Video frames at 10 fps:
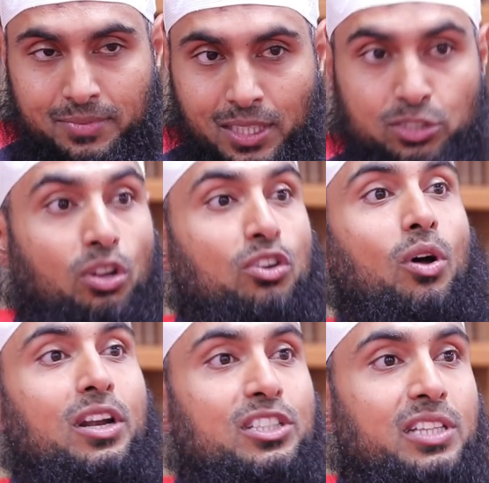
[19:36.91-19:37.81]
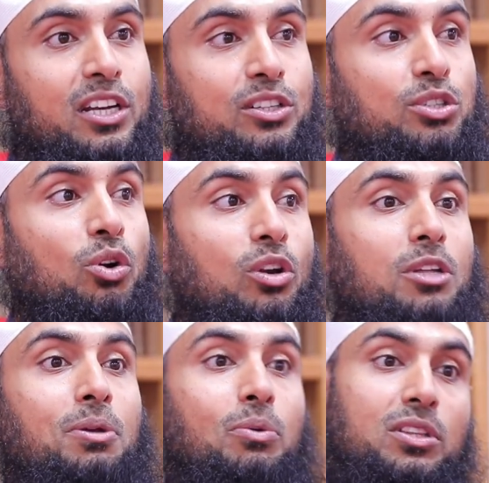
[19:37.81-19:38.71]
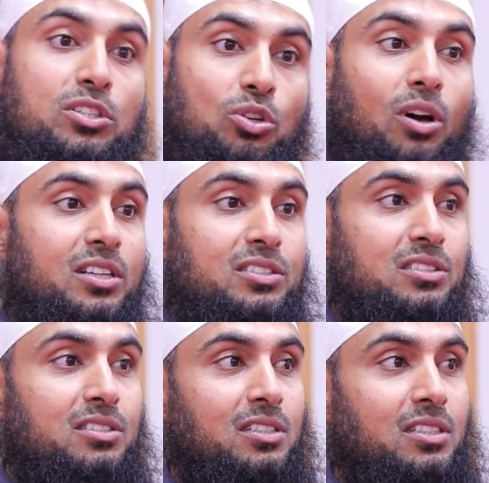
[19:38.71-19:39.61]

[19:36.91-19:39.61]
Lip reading: It's not knowledge that should only be with the scholars.